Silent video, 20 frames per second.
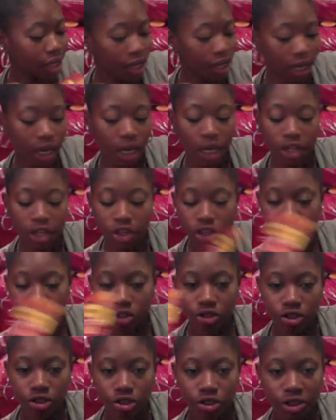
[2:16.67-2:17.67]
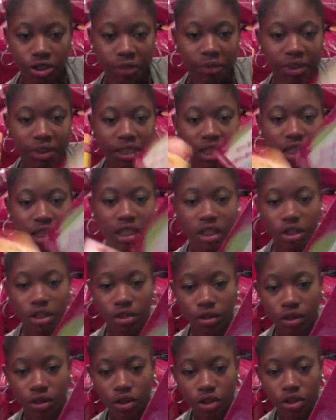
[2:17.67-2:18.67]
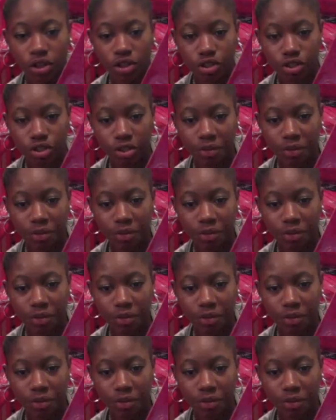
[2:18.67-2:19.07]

and their little strips and then the strips